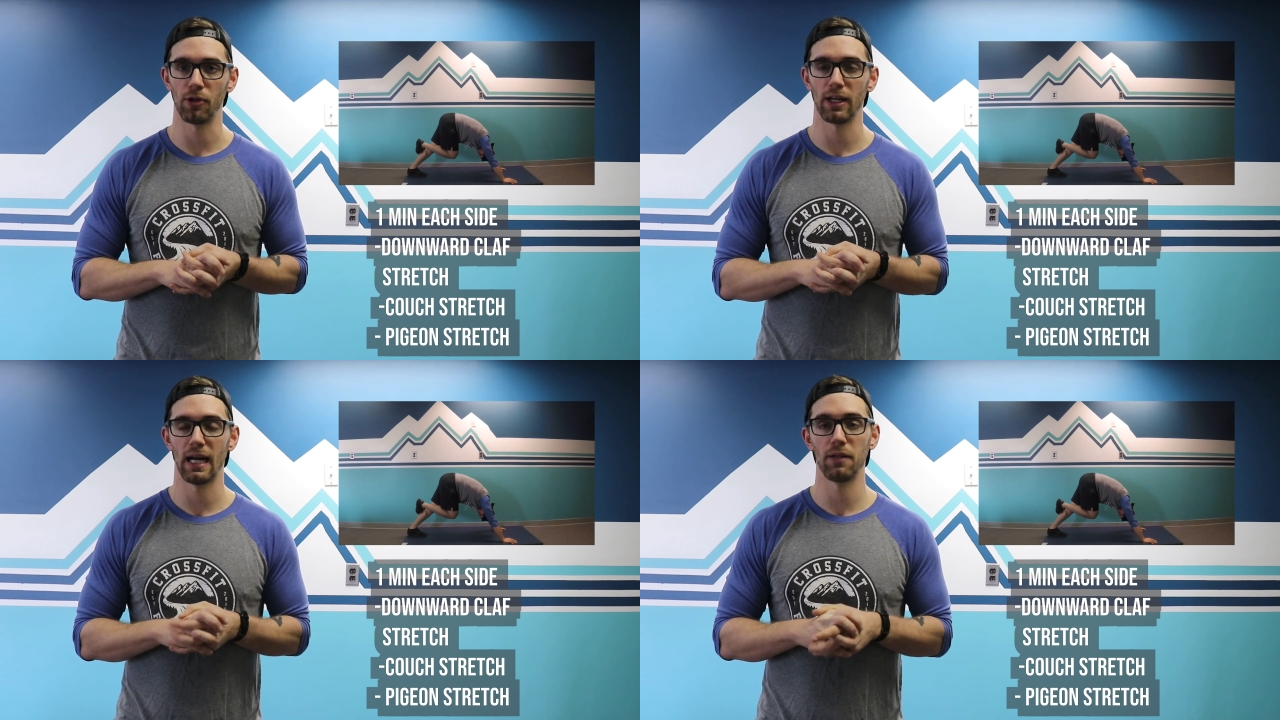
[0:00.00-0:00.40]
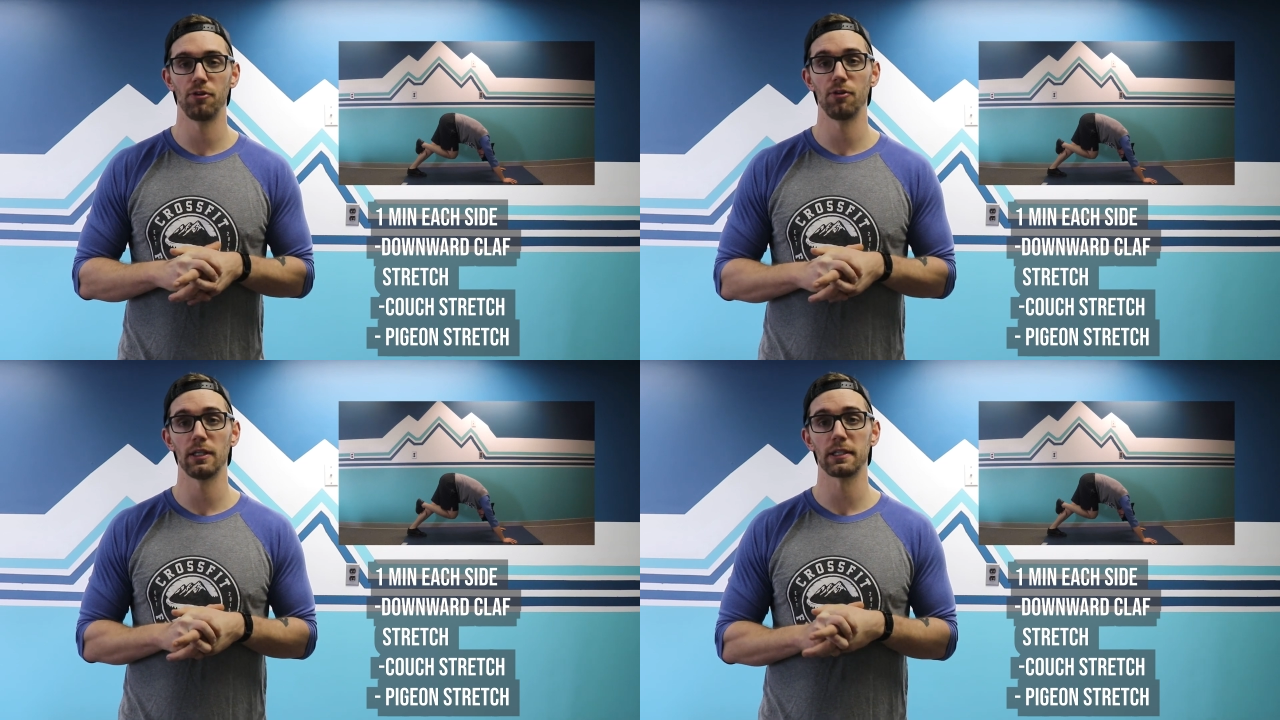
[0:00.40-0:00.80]
You can either
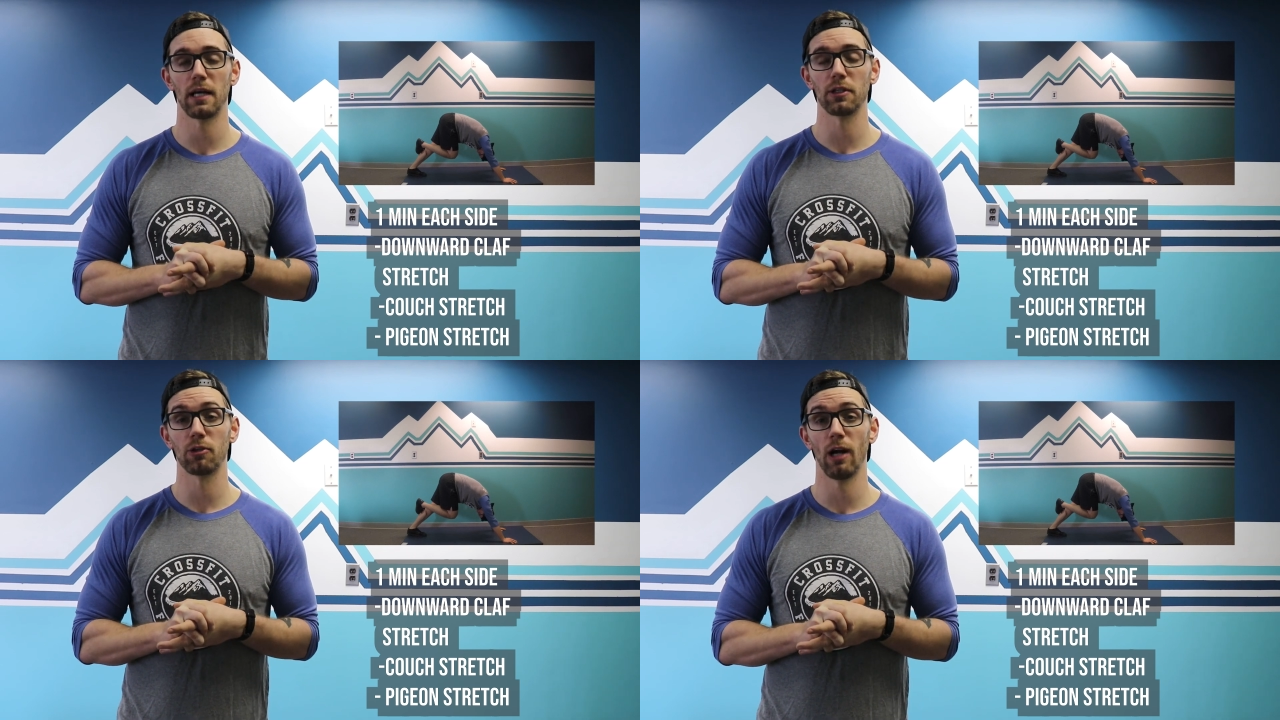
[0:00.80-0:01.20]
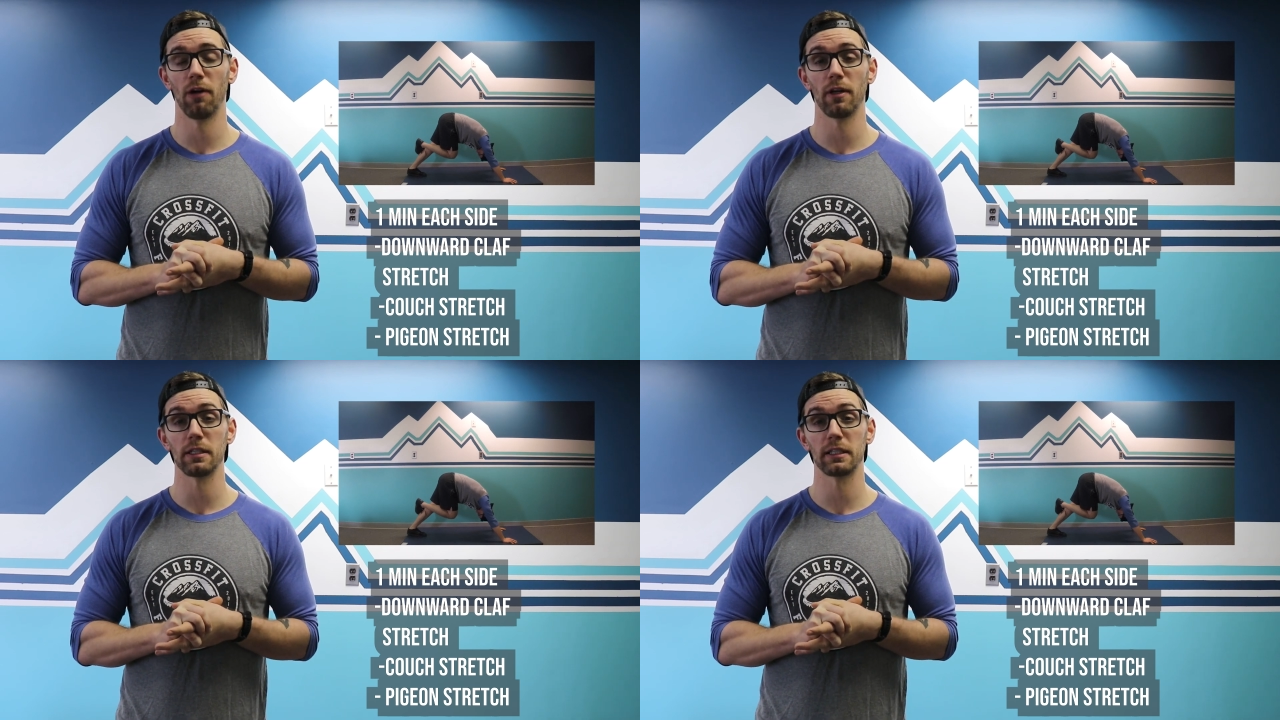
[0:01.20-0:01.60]
do this on the
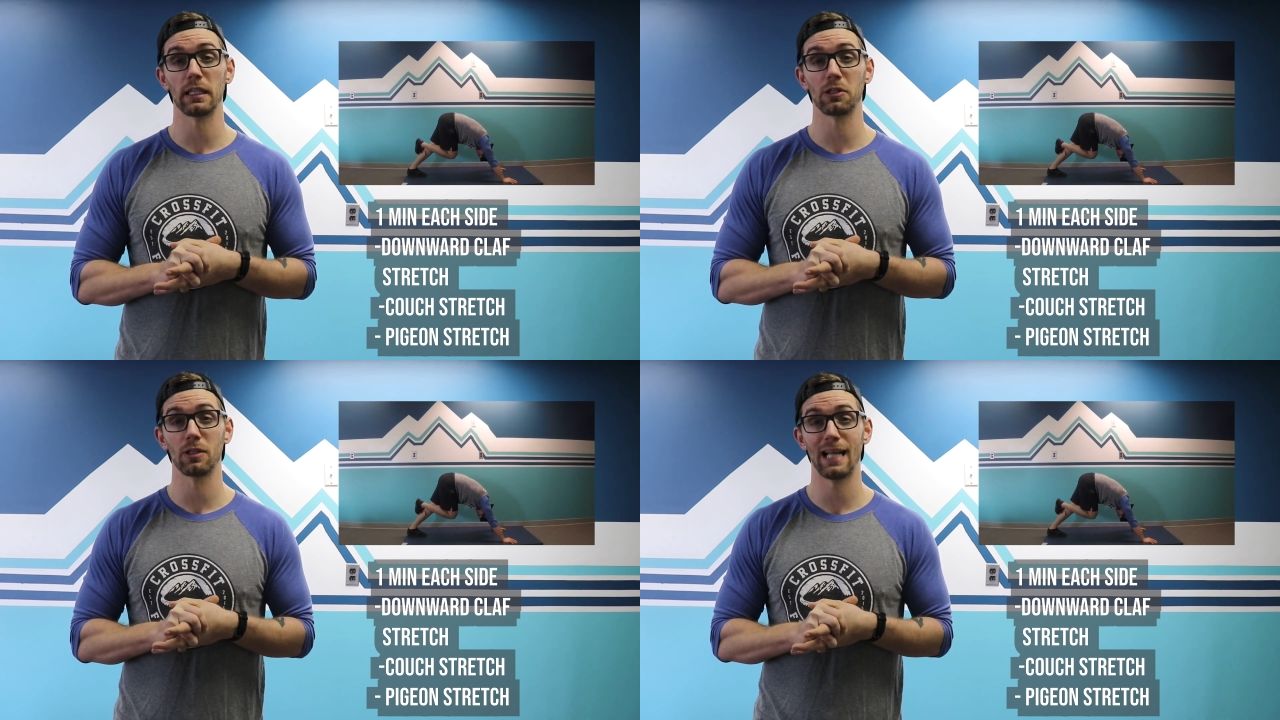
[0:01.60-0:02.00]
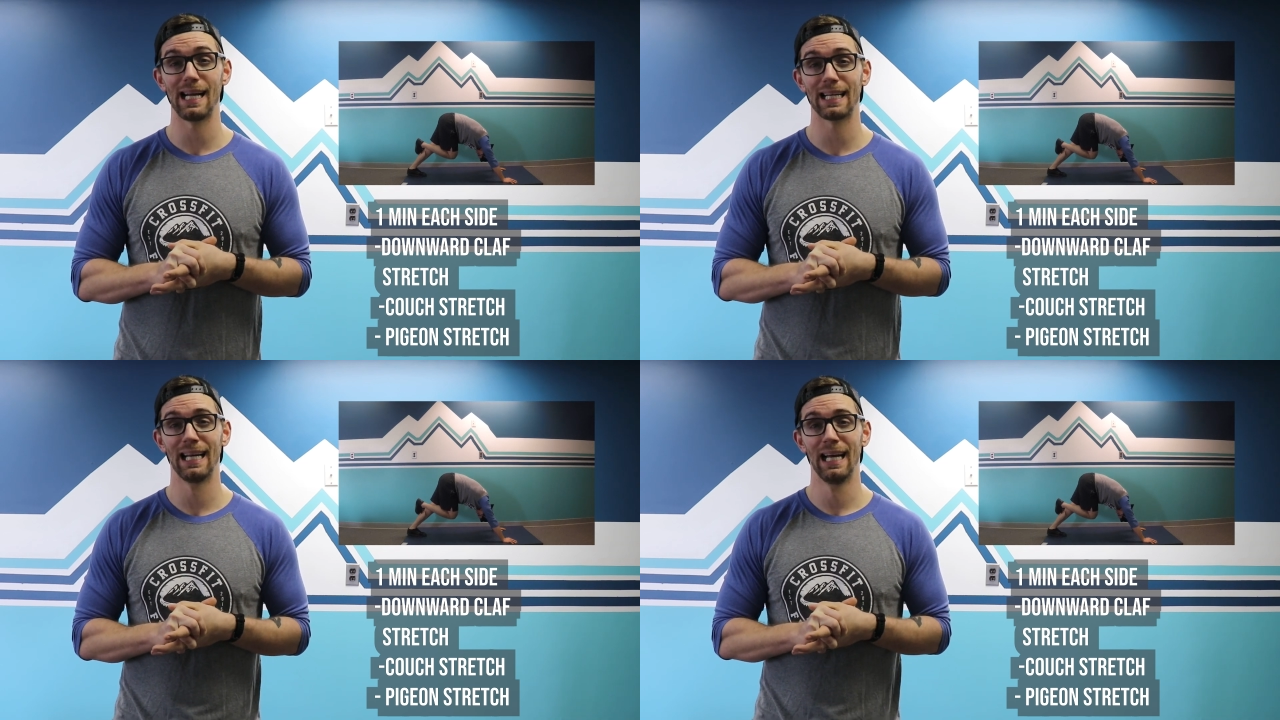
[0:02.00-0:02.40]
ground in a single
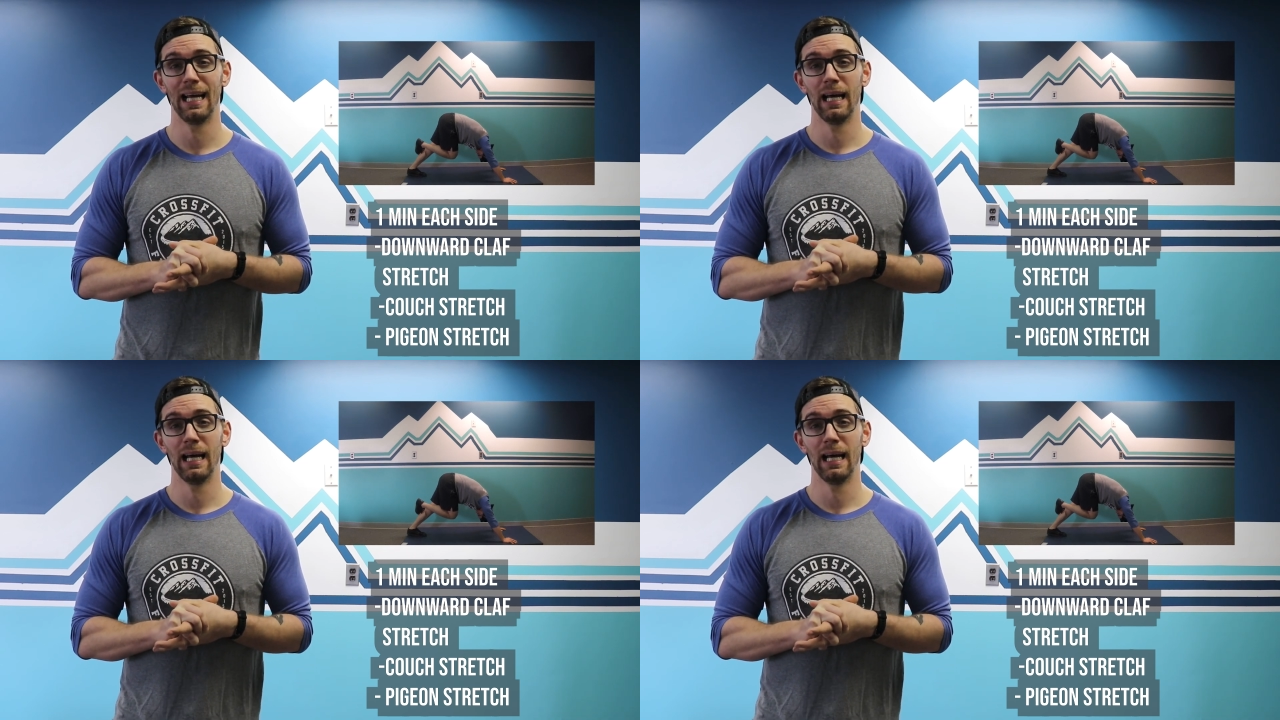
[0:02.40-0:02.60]
leg